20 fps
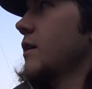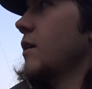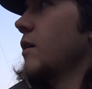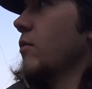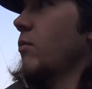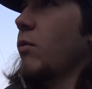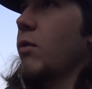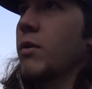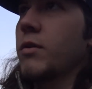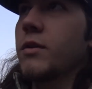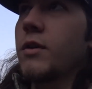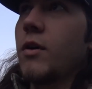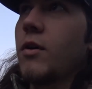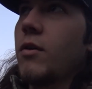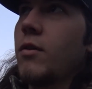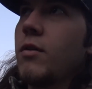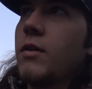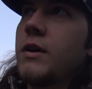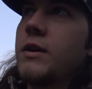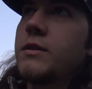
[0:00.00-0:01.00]
I walked
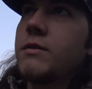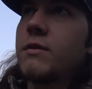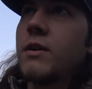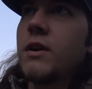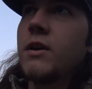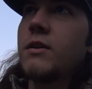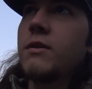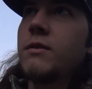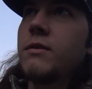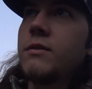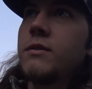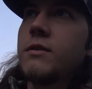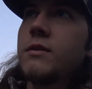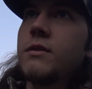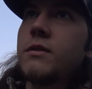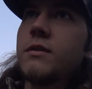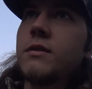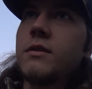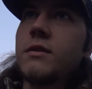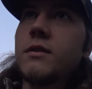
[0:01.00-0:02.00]
all these
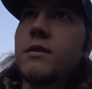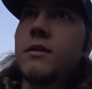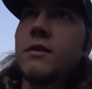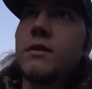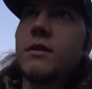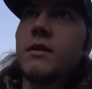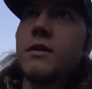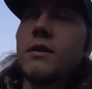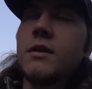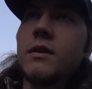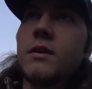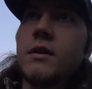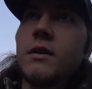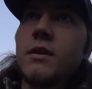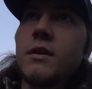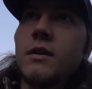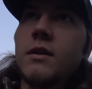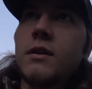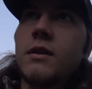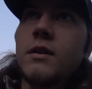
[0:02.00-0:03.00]
roads.
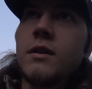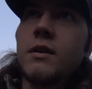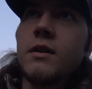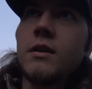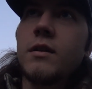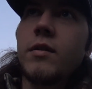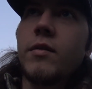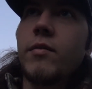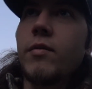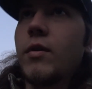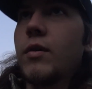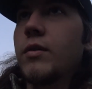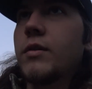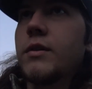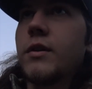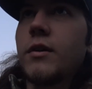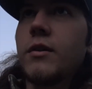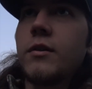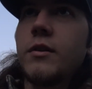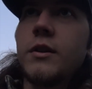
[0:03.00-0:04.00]
I've
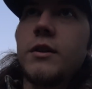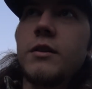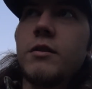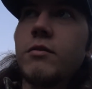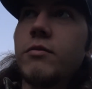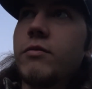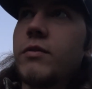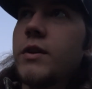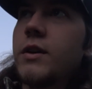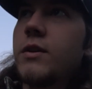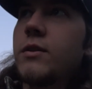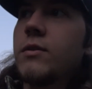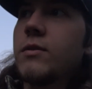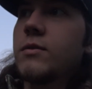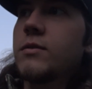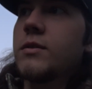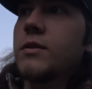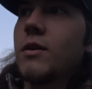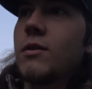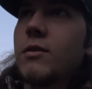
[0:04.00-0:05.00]
walked all in the
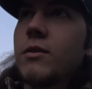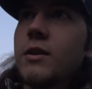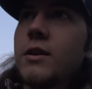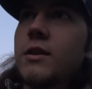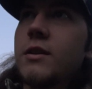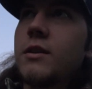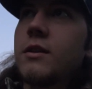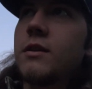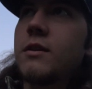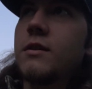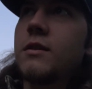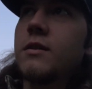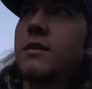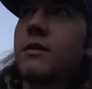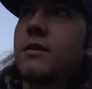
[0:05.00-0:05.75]
fields, all in the